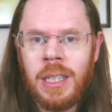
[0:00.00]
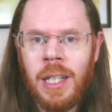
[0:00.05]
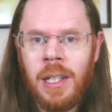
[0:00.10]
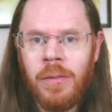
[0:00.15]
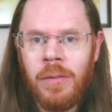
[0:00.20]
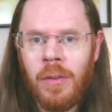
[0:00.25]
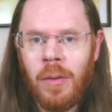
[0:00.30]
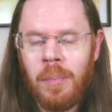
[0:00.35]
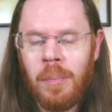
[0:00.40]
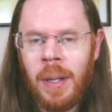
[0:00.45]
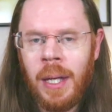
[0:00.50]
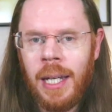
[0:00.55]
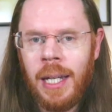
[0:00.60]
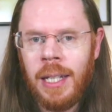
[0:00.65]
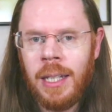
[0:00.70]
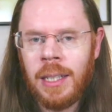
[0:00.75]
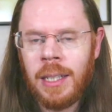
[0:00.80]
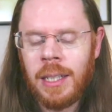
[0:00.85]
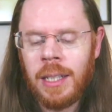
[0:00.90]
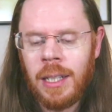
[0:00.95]
for
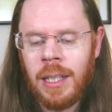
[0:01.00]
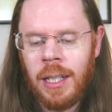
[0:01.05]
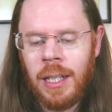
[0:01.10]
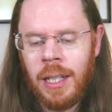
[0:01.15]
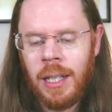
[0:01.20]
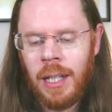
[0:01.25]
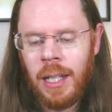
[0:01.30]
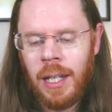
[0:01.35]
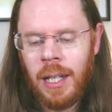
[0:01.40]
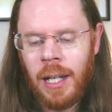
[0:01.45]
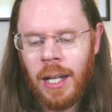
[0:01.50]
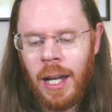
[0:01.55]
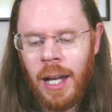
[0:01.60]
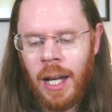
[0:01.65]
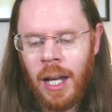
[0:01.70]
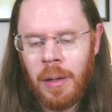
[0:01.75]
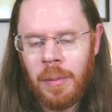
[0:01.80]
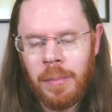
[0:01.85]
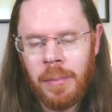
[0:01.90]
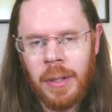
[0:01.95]
Peace.
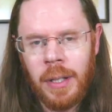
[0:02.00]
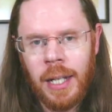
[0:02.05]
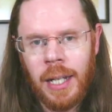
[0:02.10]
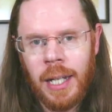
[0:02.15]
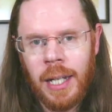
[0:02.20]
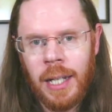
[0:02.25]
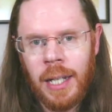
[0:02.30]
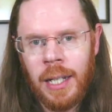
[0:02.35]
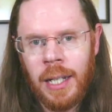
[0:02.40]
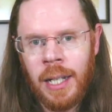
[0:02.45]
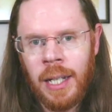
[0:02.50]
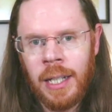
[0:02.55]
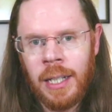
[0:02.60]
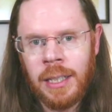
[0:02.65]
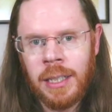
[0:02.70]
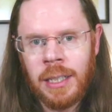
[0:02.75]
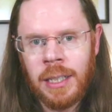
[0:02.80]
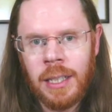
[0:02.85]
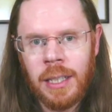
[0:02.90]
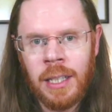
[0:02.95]
Um,
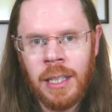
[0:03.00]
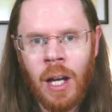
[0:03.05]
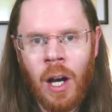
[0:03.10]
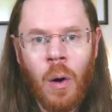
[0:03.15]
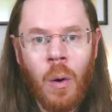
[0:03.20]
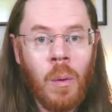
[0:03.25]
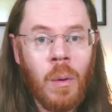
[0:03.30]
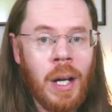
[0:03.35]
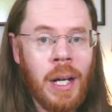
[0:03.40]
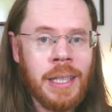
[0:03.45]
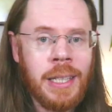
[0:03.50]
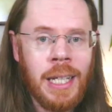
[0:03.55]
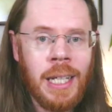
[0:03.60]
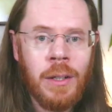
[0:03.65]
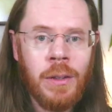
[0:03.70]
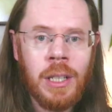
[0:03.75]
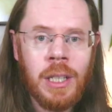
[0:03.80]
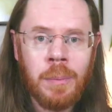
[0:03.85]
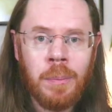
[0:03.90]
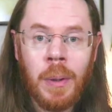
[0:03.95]
and the whole
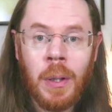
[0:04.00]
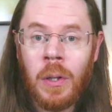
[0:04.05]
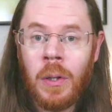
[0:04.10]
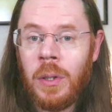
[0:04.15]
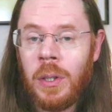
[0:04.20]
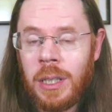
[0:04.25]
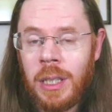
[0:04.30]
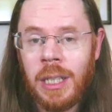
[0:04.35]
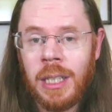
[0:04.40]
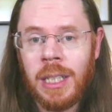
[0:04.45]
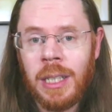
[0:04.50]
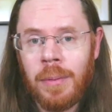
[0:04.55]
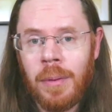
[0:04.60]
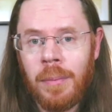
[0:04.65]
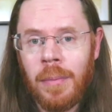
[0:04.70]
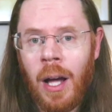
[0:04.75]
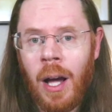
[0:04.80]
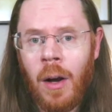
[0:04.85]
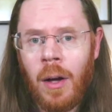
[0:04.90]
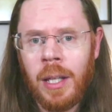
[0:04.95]
idea is because this
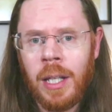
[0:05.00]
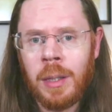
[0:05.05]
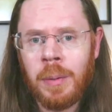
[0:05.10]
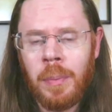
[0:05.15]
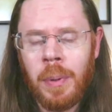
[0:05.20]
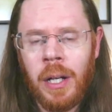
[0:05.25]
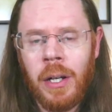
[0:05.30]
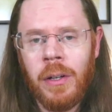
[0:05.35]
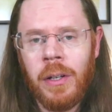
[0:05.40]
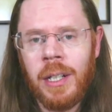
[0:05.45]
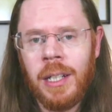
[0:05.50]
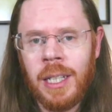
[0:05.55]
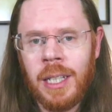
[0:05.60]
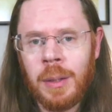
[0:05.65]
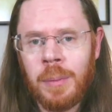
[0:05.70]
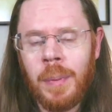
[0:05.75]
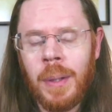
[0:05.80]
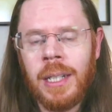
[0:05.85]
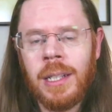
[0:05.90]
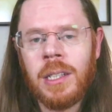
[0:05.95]
this period
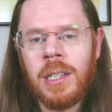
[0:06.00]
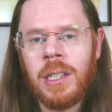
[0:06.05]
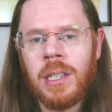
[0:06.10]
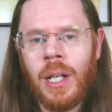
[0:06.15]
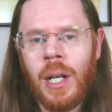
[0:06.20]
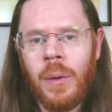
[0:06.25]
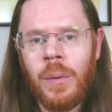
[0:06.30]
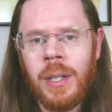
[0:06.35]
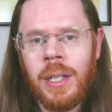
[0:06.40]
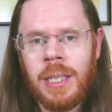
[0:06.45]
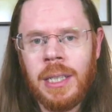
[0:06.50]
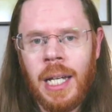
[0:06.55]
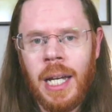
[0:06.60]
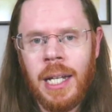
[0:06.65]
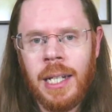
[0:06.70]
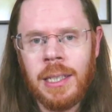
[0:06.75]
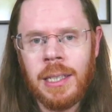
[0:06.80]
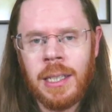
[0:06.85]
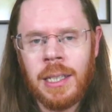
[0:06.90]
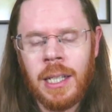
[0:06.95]
has been so
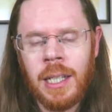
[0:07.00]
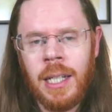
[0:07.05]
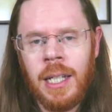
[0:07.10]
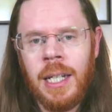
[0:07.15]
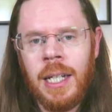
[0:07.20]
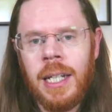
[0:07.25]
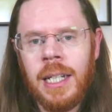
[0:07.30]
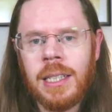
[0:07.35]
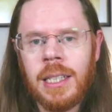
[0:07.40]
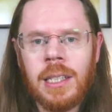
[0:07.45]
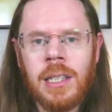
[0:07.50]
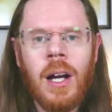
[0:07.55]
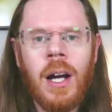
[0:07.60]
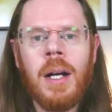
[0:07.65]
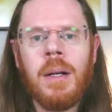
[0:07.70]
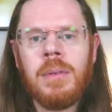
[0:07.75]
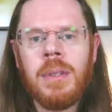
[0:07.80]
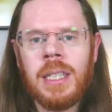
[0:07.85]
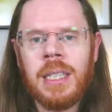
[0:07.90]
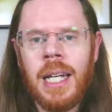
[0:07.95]
intense, it's a
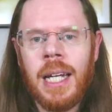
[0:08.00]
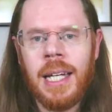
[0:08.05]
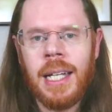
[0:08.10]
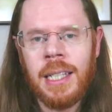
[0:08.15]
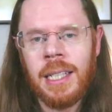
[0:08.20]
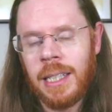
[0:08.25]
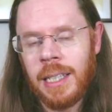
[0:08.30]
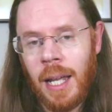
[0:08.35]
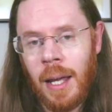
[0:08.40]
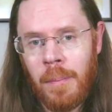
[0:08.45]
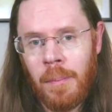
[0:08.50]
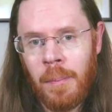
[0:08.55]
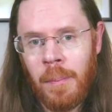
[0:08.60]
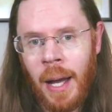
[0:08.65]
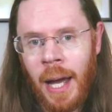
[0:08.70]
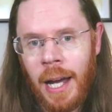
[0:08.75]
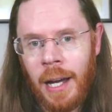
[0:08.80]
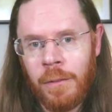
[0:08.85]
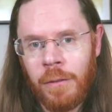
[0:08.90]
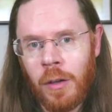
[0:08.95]
time to take a step
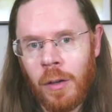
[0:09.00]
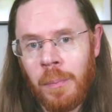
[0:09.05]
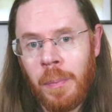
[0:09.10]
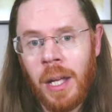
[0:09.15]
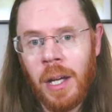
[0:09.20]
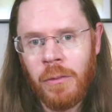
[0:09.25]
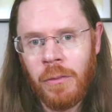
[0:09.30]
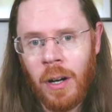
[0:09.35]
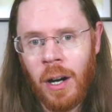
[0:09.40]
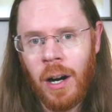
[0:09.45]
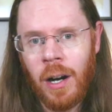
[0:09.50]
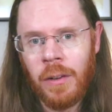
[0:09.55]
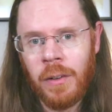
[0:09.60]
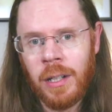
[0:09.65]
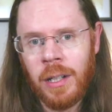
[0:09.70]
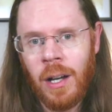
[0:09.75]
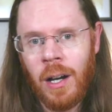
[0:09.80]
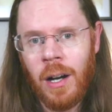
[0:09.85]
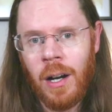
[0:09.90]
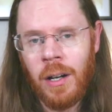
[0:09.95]
back for a bit of R
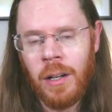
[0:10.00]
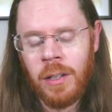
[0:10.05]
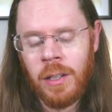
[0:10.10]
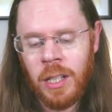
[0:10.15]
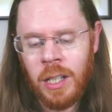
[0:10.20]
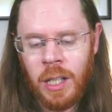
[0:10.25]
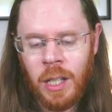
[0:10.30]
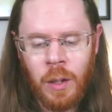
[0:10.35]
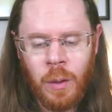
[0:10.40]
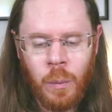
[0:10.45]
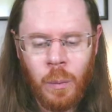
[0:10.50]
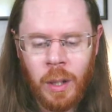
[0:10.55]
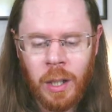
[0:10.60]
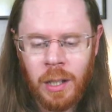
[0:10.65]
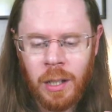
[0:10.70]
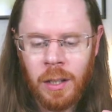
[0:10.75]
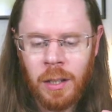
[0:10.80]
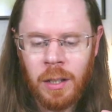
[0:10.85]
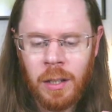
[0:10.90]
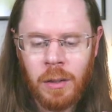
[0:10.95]
and R. We're
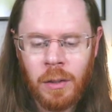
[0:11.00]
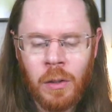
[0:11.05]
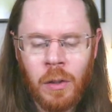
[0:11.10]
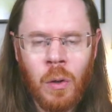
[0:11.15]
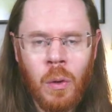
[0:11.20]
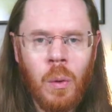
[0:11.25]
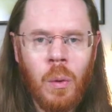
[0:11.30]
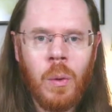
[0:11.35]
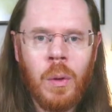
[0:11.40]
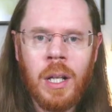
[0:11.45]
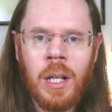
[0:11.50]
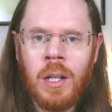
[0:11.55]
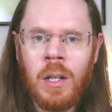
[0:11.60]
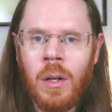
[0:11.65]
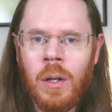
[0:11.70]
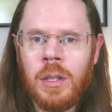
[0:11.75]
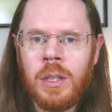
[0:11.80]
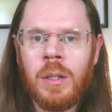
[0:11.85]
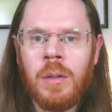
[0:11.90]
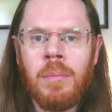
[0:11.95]
going to call in
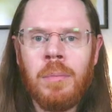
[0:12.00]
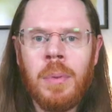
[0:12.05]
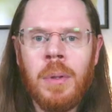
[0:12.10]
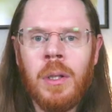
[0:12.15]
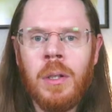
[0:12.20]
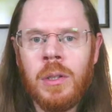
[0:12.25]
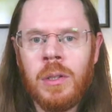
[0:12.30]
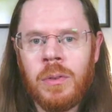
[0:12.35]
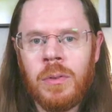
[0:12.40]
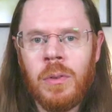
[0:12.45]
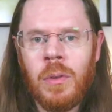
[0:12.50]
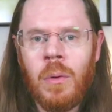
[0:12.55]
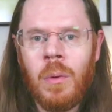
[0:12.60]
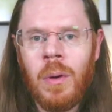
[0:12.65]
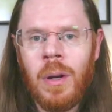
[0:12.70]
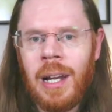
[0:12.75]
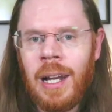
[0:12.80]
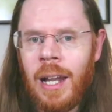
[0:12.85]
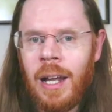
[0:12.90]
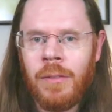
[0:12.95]
lots of
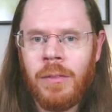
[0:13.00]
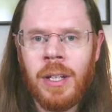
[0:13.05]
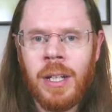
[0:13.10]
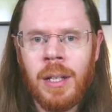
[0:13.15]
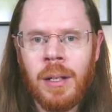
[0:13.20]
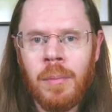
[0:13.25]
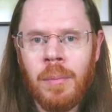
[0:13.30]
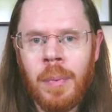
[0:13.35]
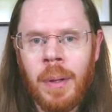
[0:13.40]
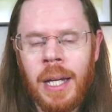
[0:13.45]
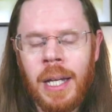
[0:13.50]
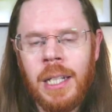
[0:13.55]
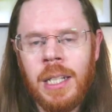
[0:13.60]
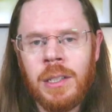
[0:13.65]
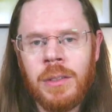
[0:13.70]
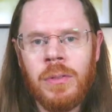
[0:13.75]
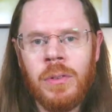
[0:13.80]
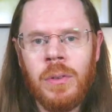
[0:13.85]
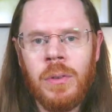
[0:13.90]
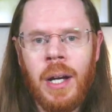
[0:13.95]
beautiful, loving,
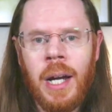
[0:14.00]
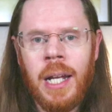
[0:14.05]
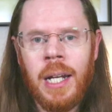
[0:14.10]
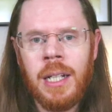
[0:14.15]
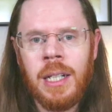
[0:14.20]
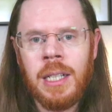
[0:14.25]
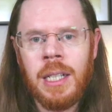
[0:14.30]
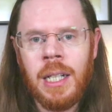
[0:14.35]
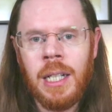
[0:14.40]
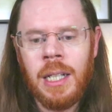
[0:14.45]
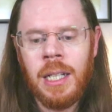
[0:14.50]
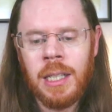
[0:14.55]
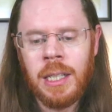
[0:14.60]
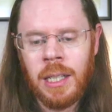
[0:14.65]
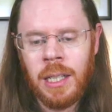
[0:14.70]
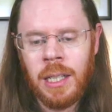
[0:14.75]
peaceful energies,